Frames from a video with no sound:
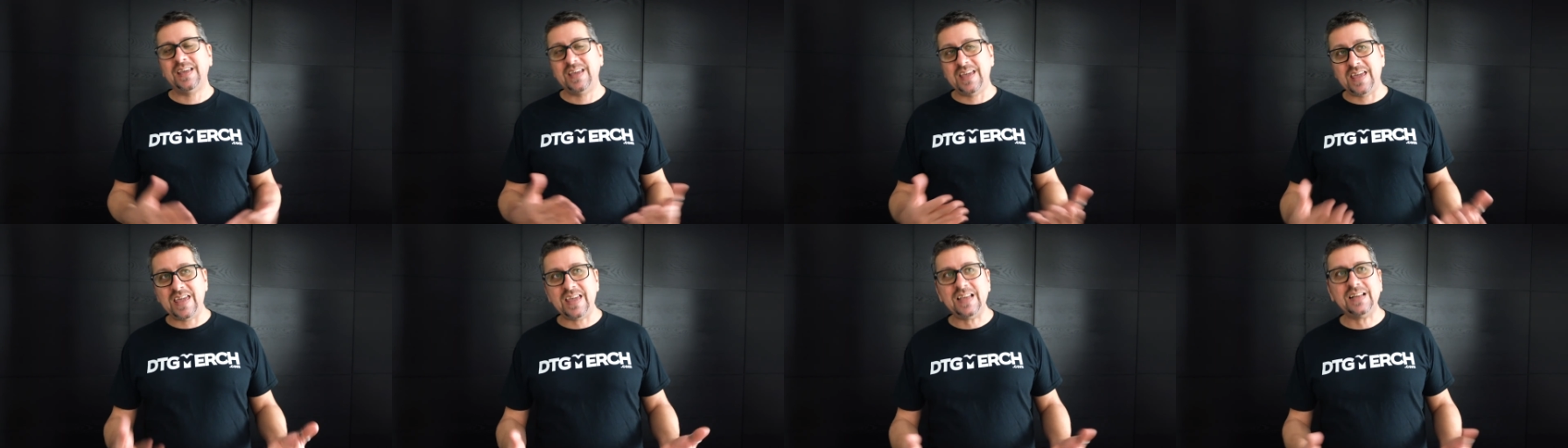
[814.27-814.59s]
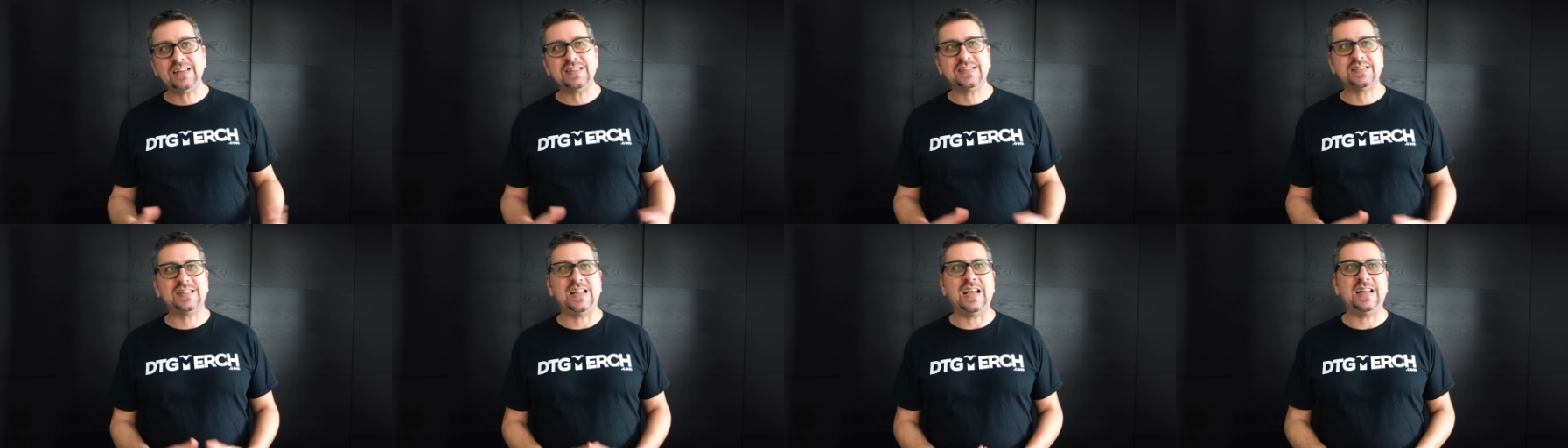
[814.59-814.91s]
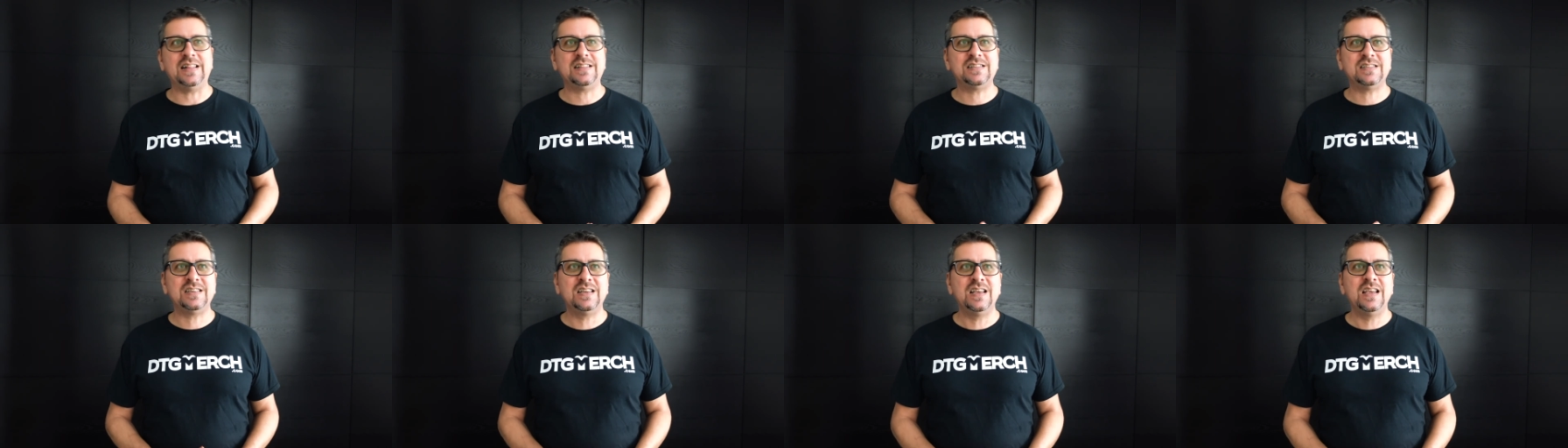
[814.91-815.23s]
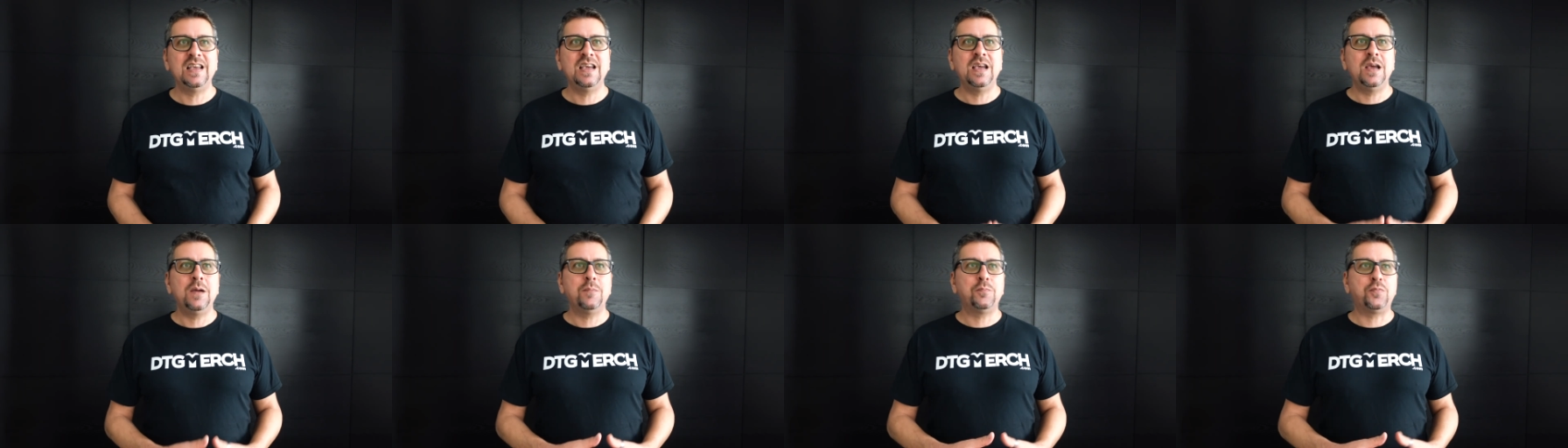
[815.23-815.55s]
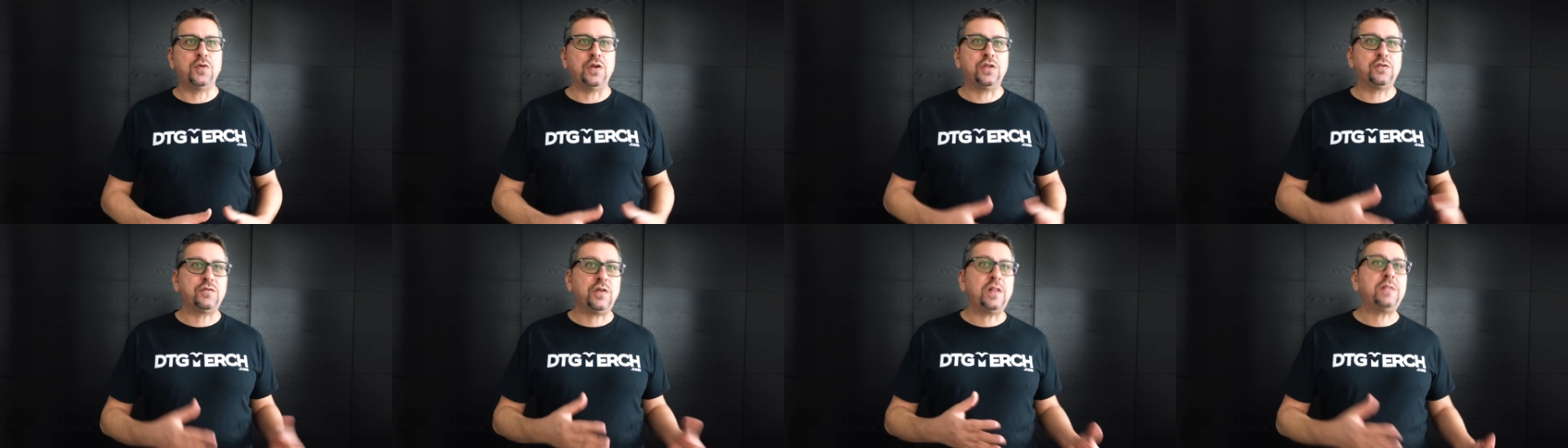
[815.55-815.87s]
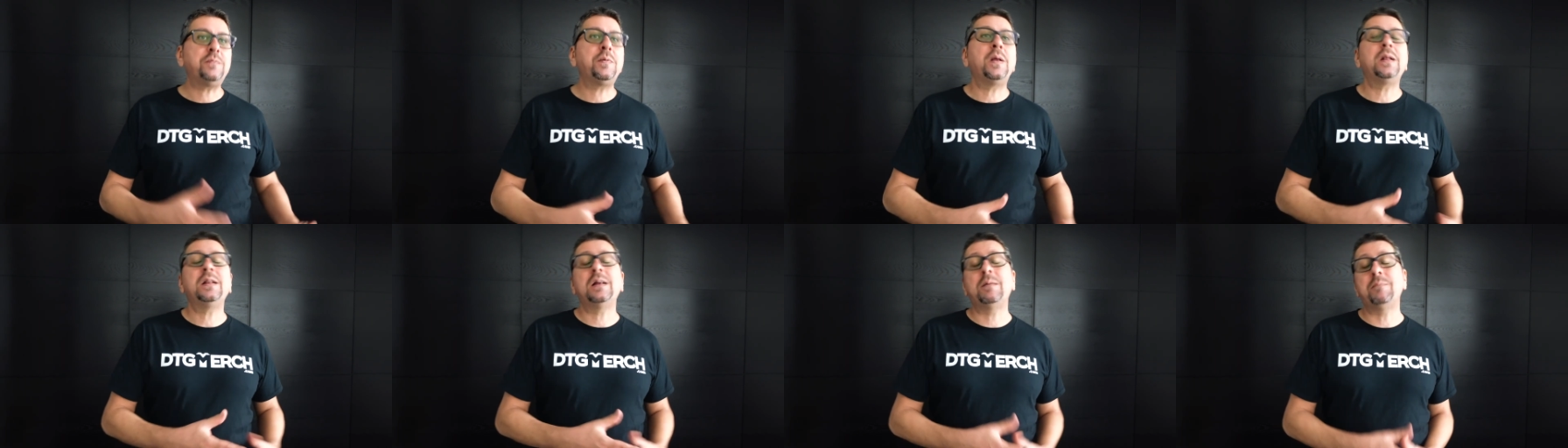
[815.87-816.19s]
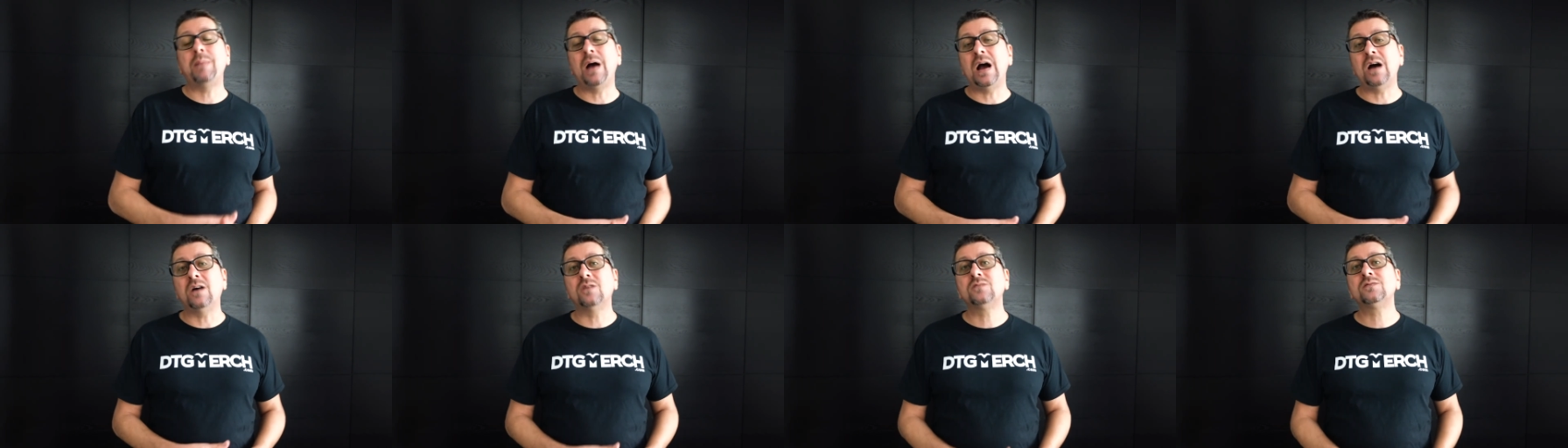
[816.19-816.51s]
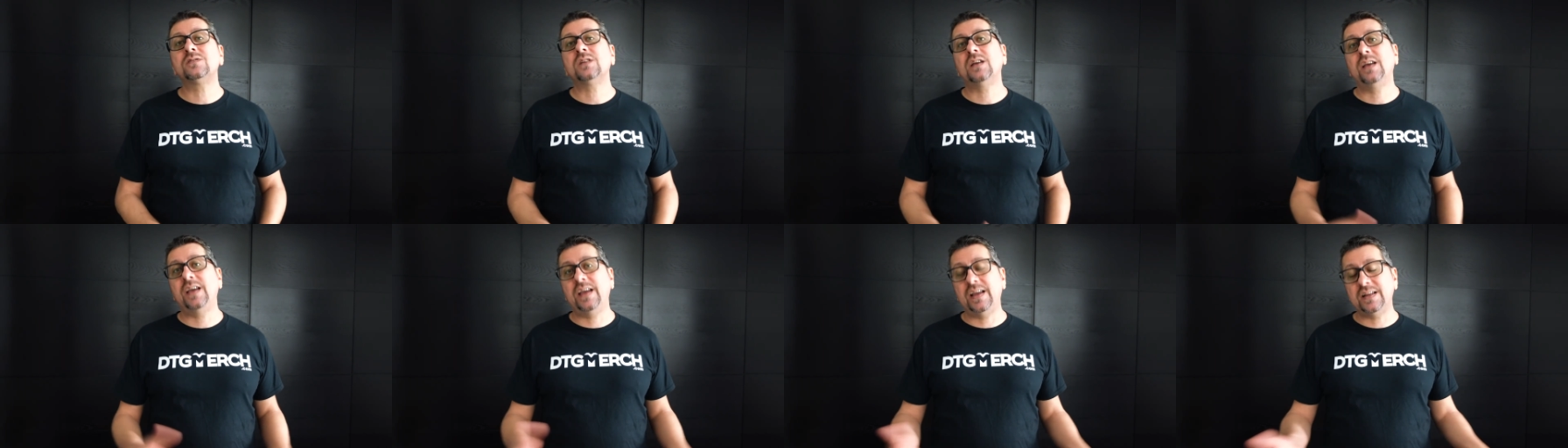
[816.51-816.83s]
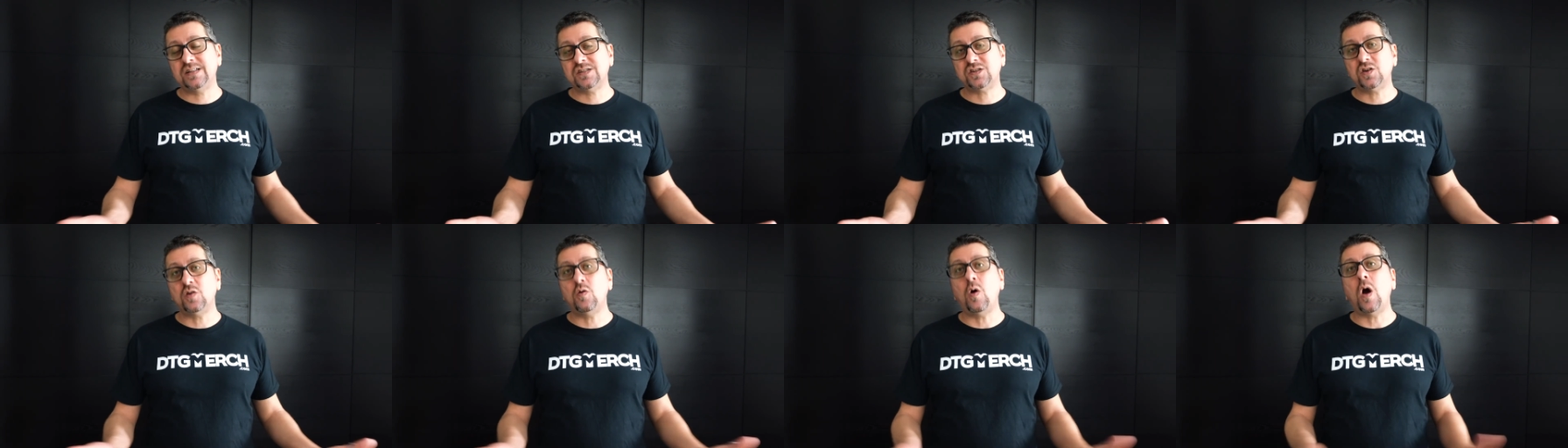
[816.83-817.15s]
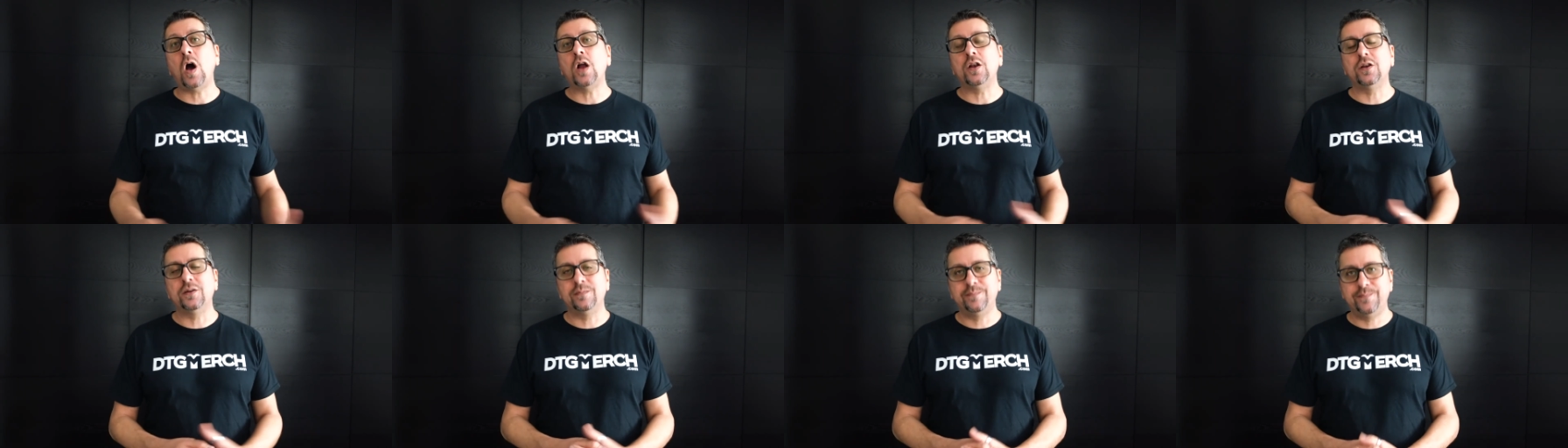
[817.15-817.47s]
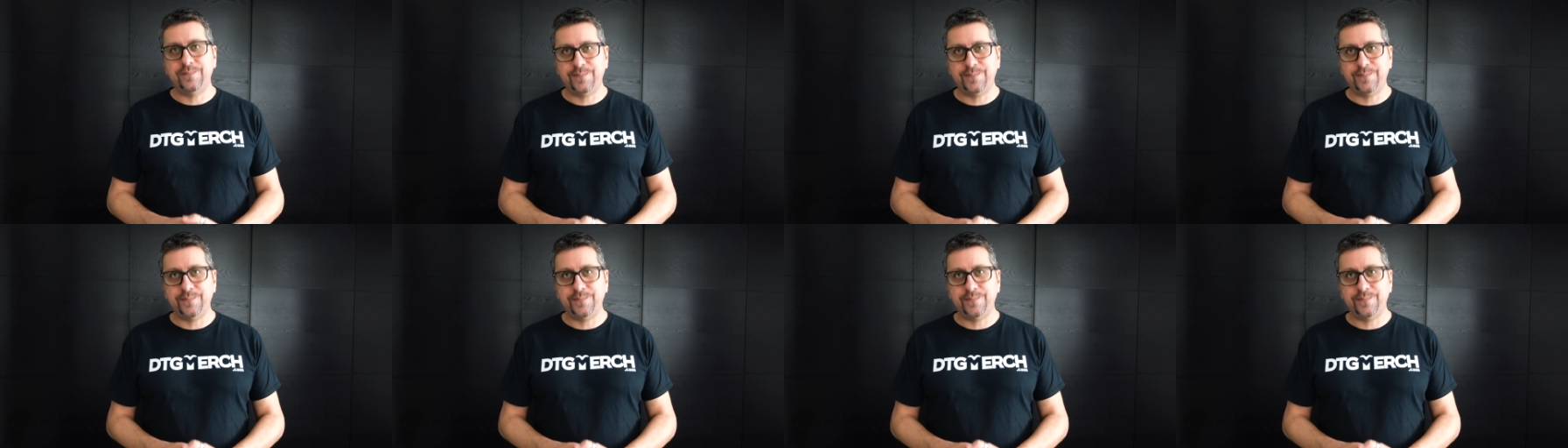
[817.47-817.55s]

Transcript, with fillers: ink set, pretreatment amount, and so on.